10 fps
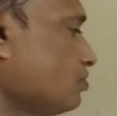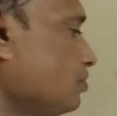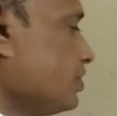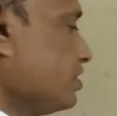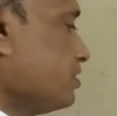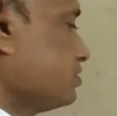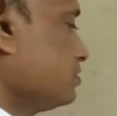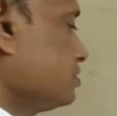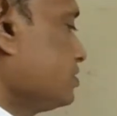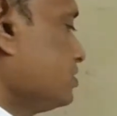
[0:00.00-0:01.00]
Okay.
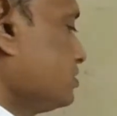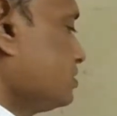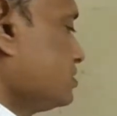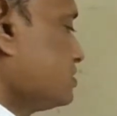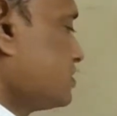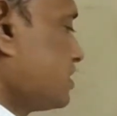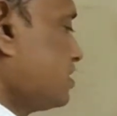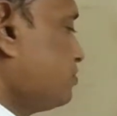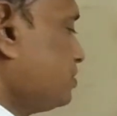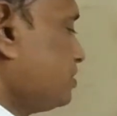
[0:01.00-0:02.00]

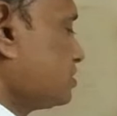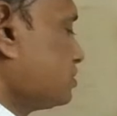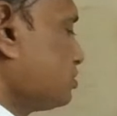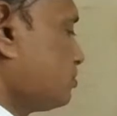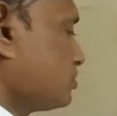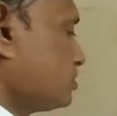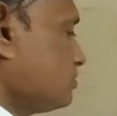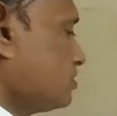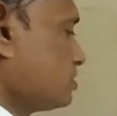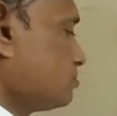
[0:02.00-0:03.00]
Second route is also
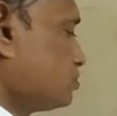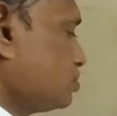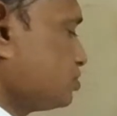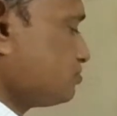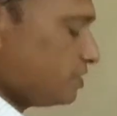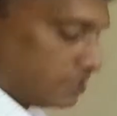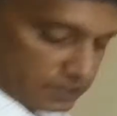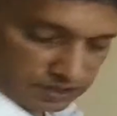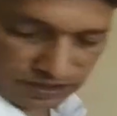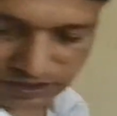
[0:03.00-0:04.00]
possible. Suppose this one is